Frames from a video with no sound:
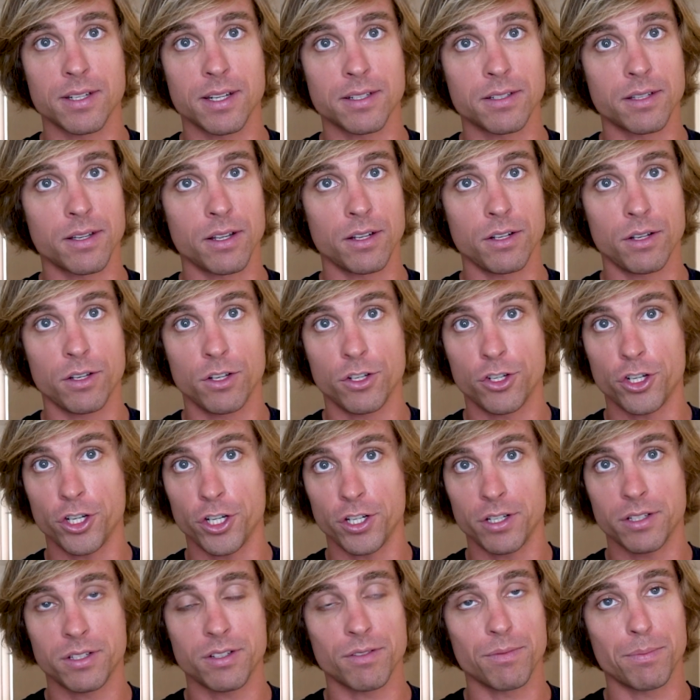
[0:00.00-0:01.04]
That's the
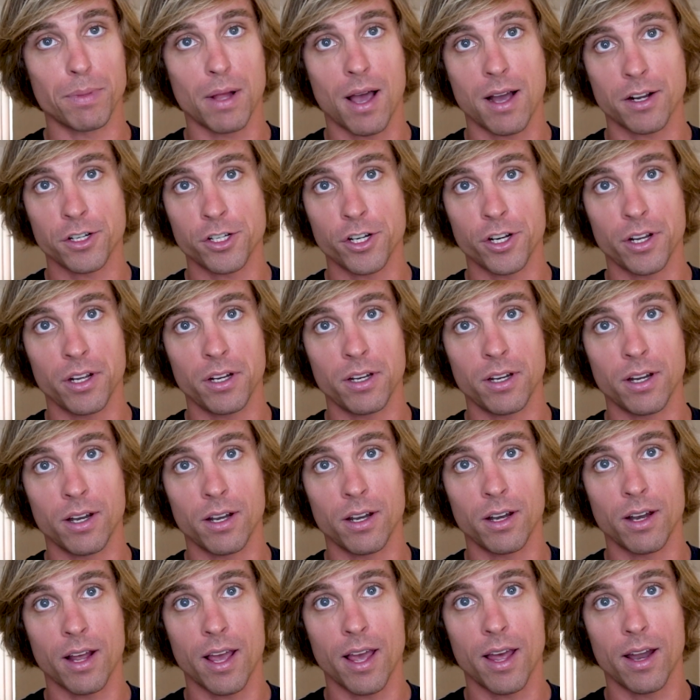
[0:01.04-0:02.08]
genius of blockchain
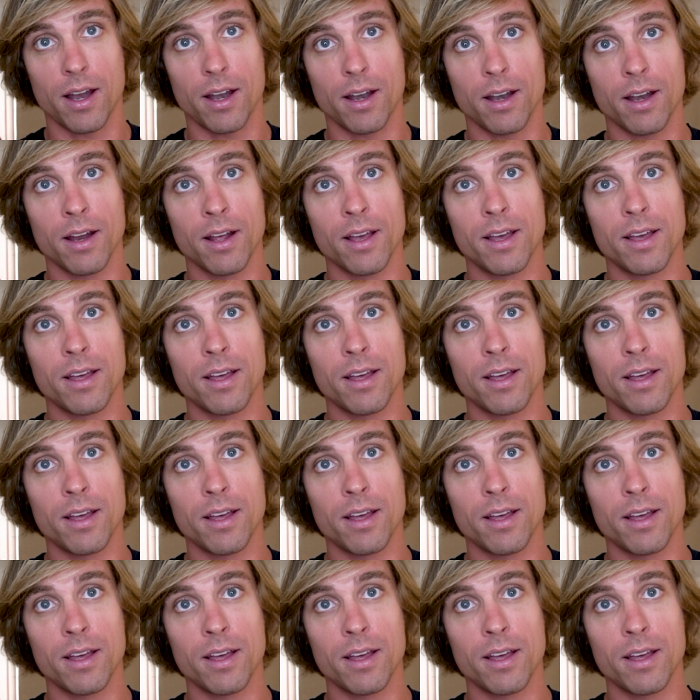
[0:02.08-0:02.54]
and